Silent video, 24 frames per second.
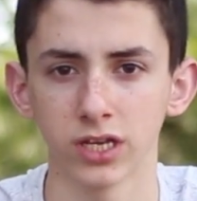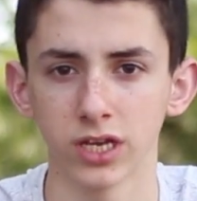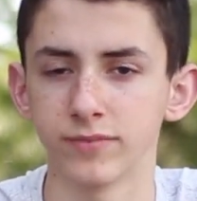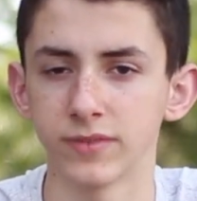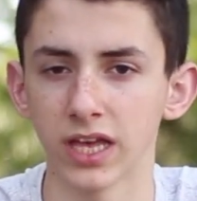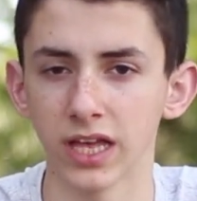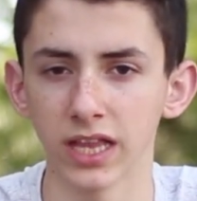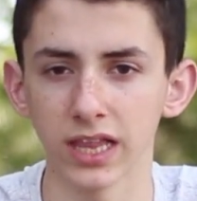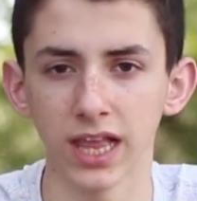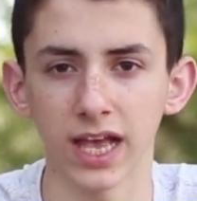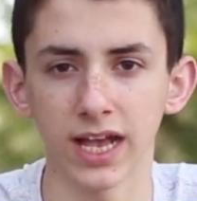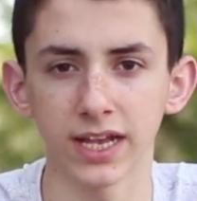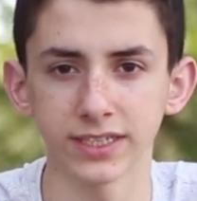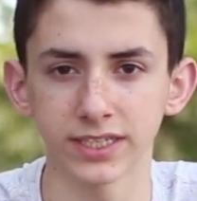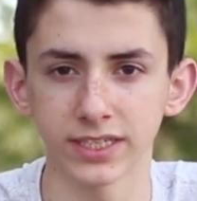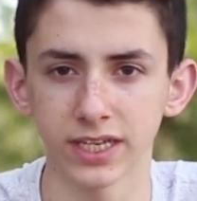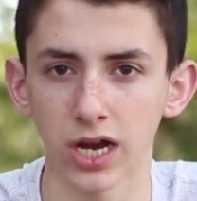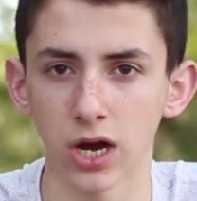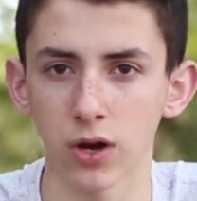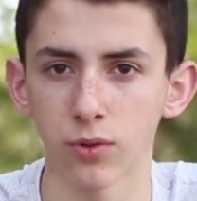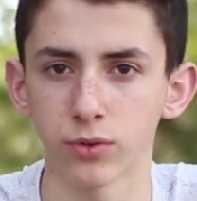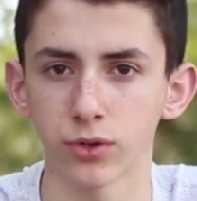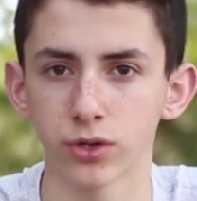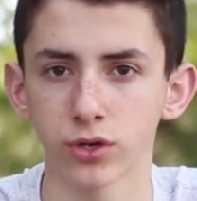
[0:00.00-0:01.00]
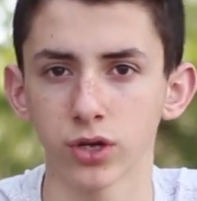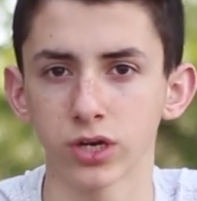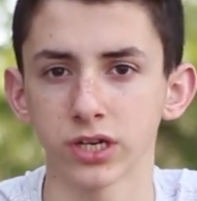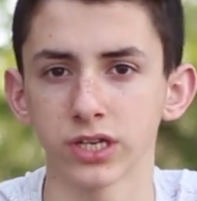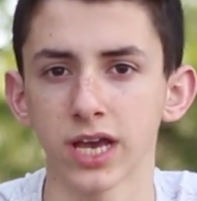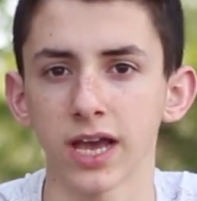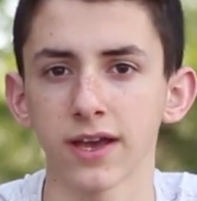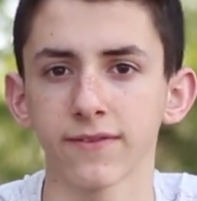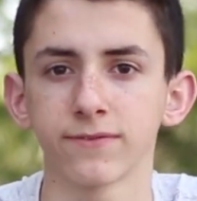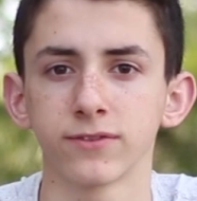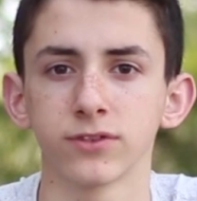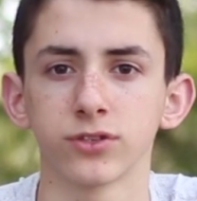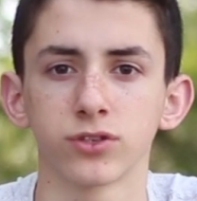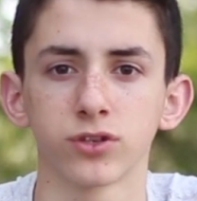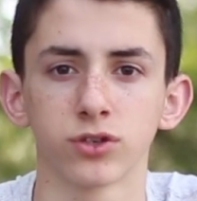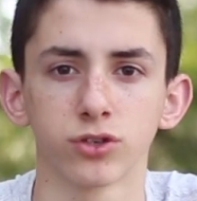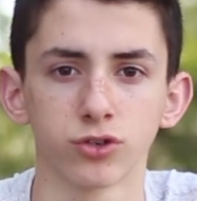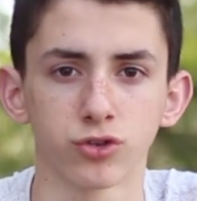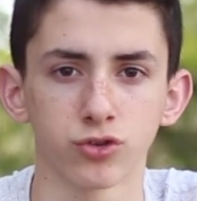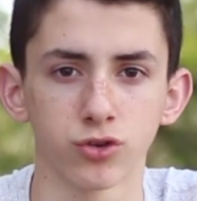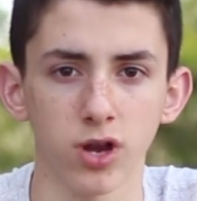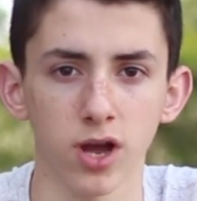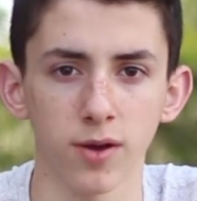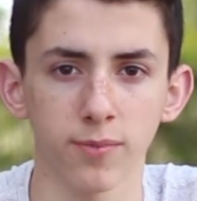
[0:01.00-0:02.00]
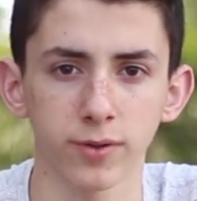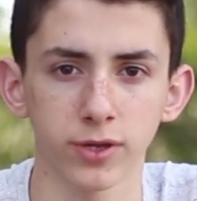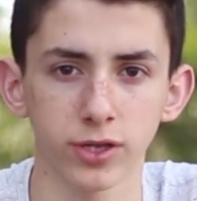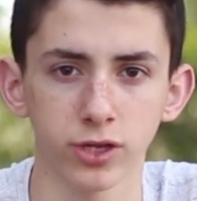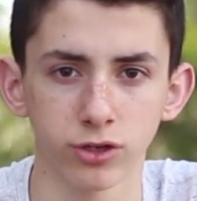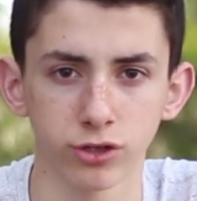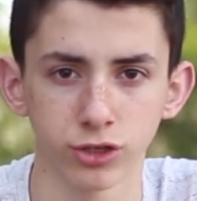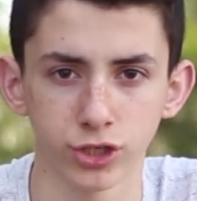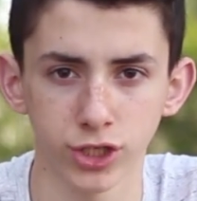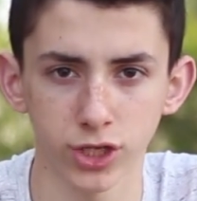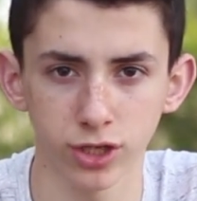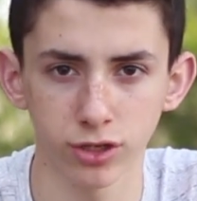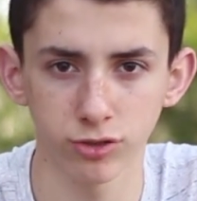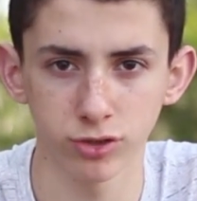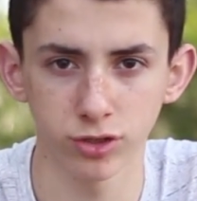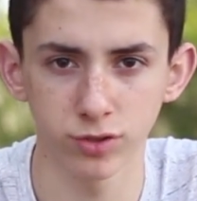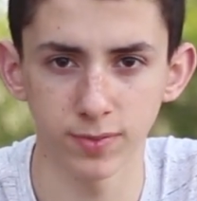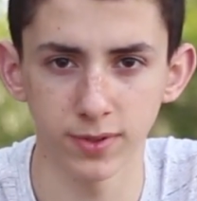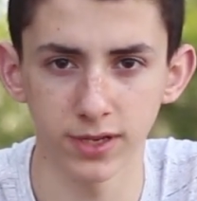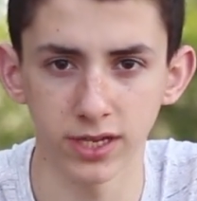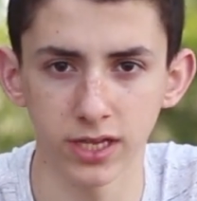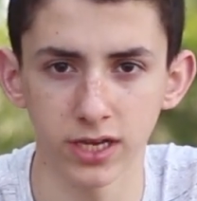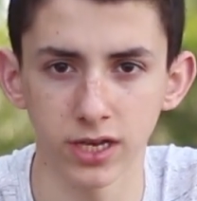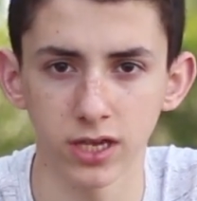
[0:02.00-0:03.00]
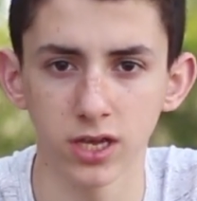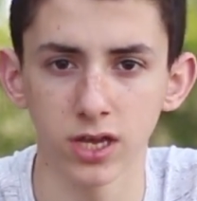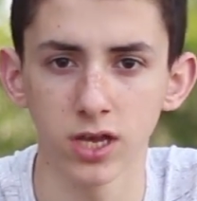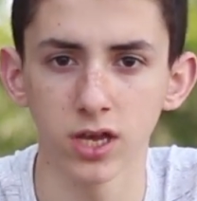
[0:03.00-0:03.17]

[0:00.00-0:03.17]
that last hour, you're going to have to start dropping your shutter speed